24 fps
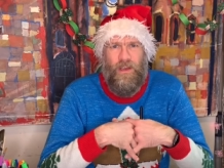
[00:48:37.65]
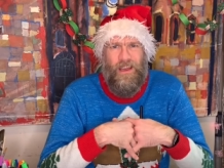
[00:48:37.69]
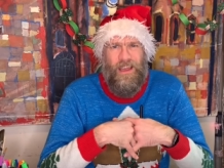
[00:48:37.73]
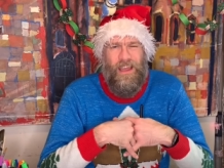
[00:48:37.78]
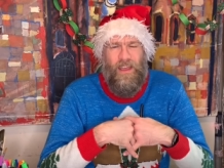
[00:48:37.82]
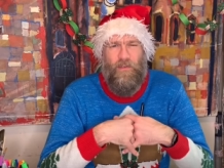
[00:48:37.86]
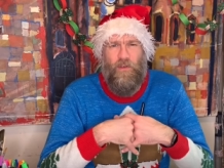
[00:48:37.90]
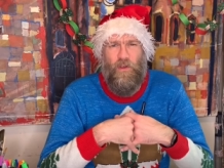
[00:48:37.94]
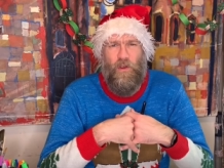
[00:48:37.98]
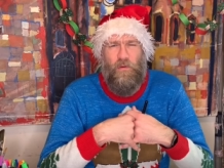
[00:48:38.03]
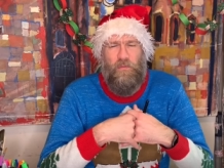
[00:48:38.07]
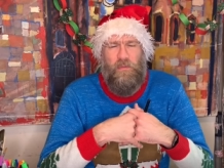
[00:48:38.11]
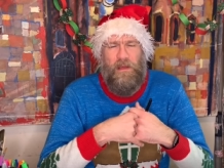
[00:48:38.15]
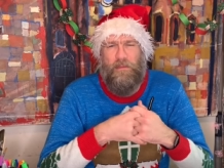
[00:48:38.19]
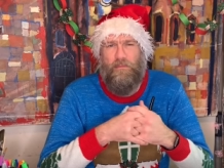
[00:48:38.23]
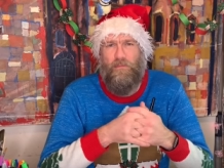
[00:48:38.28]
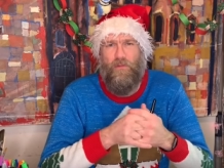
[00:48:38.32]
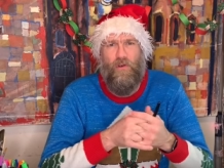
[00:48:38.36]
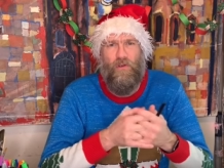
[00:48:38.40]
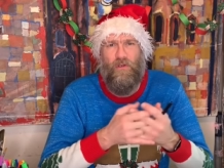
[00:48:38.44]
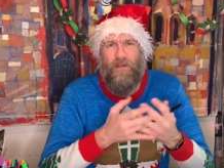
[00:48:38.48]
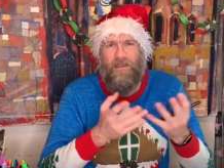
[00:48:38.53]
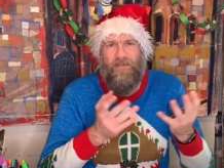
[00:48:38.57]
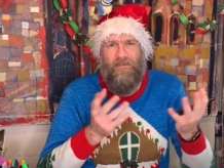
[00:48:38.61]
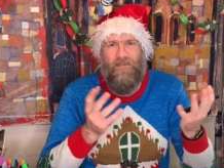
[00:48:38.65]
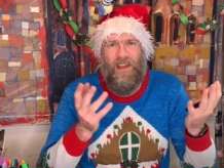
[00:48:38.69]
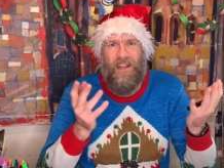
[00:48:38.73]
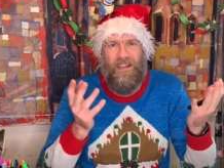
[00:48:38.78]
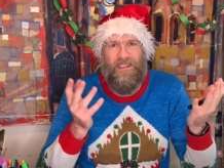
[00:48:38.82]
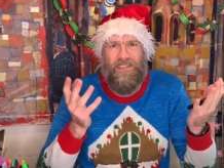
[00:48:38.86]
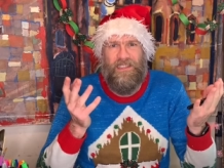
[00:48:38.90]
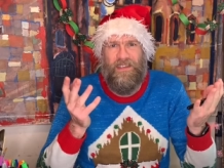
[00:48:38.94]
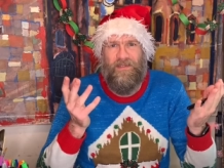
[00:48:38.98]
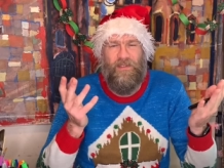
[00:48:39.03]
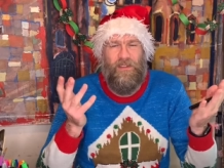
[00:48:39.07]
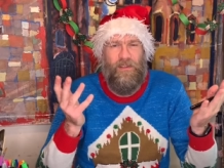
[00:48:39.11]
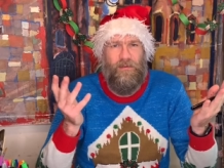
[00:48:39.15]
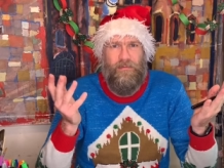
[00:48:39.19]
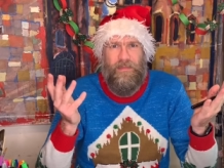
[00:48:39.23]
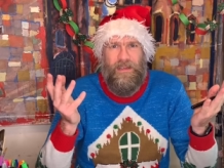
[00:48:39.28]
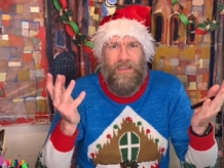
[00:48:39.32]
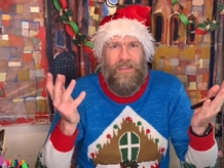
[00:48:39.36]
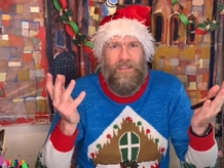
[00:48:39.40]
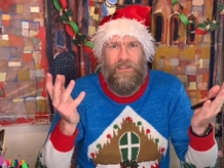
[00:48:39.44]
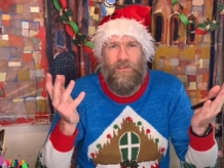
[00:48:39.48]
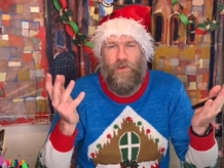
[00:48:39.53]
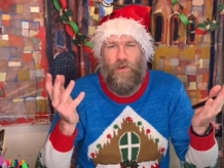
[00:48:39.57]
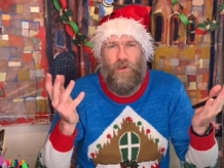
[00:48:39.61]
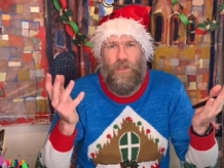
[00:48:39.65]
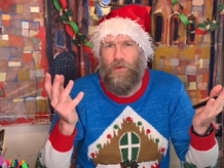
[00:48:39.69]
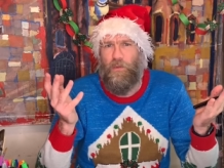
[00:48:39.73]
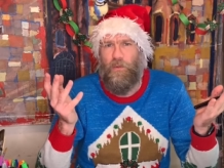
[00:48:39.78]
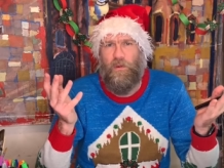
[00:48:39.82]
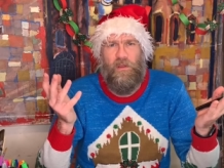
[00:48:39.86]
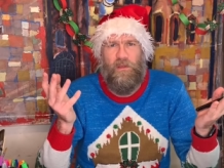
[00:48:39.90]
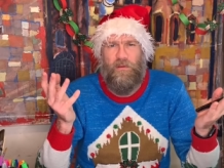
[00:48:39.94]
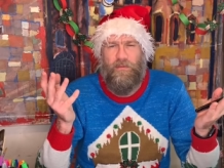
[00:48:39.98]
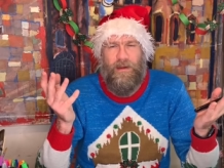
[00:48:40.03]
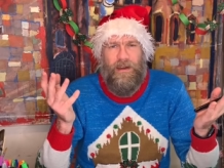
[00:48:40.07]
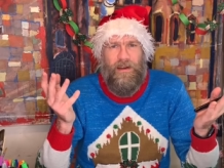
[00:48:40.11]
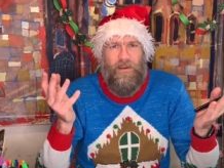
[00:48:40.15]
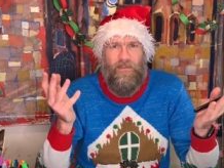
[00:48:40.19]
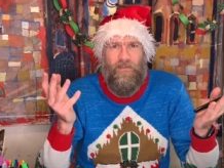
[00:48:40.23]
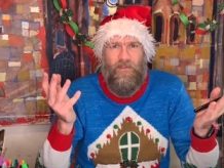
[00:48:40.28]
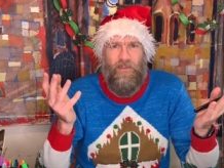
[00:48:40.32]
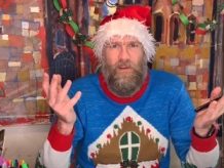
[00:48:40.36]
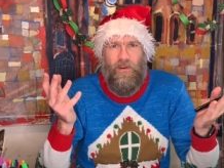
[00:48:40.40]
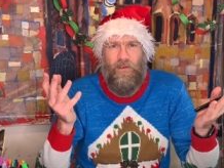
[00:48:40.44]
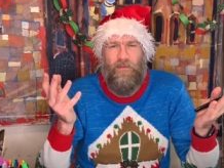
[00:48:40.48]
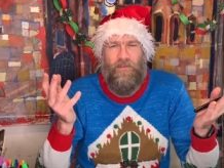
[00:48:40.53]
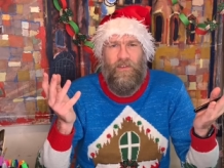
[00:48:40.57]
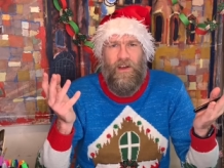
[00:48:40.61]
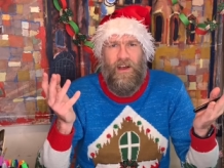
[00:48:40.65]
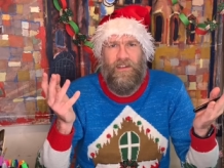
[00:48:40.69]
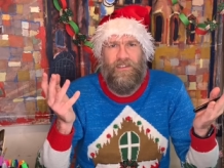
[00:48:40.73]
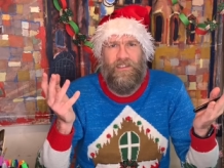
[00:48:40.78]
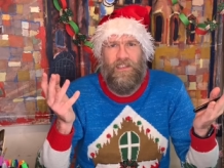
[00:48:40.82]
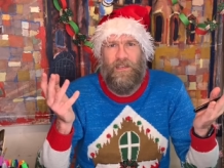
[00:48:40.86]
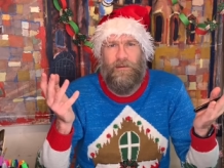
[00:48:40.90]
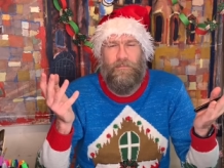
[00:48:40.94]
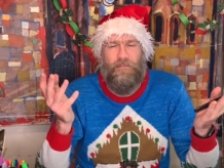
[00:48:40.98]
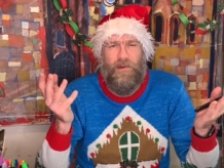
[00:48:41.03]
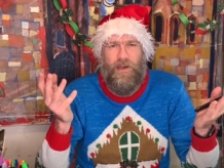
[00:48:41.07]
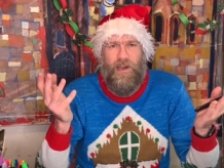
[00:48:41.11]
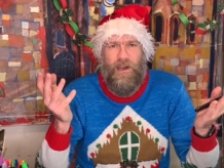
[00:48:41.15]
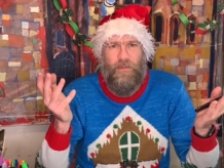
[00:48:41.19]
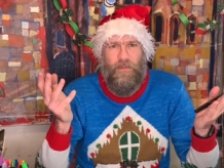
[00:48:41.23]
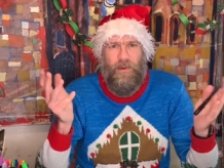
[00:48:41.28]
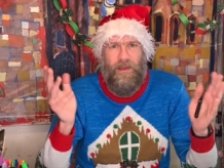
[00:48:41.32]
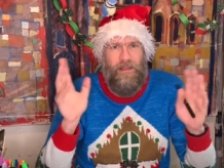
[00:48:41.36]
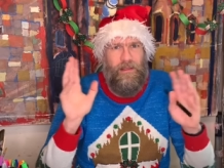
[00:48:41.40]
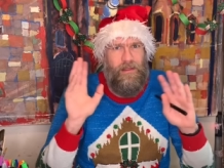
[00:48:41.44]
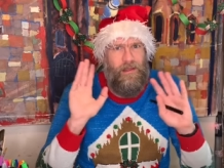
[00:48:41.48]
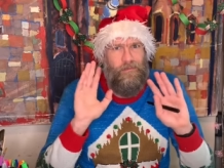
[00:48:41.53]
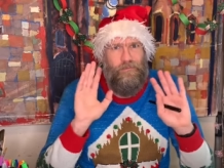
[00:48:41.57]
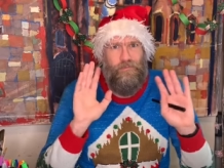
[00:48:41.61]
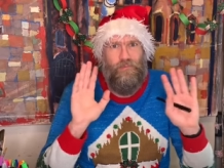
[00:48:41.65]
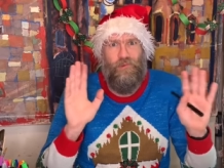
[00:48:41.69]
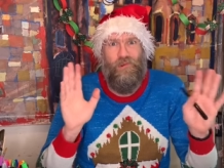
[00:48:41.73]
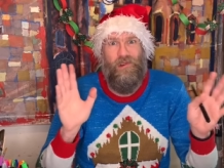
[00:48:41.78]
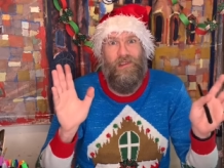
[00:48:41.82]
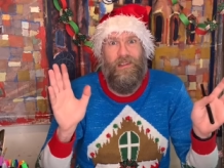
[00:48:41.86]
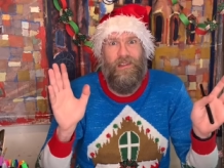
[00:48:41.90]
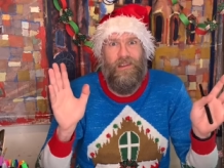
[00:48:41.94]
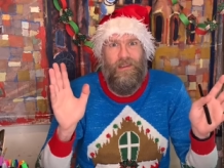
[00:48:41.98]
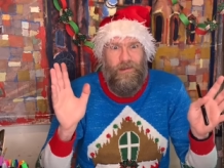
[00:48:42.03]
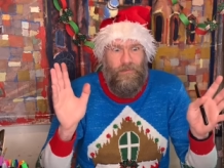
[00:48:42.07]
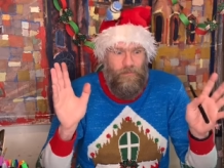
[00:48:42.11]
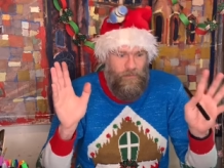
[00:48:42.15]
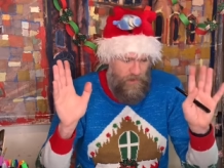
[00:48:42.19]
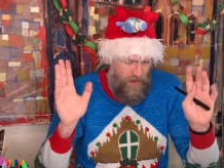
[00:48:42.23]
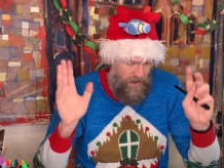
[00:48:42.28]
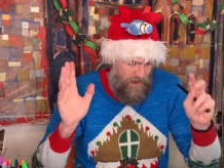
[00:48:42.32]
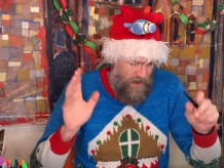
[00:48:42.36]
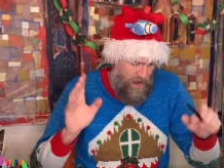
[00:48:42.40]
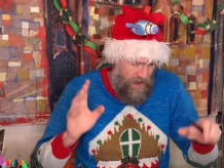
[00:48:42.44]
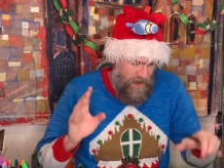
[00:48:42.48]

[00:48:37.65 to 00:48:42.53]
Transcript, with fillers: If you can be more inventive than me, talking with your mouth full, farting and burping, then brilliant. But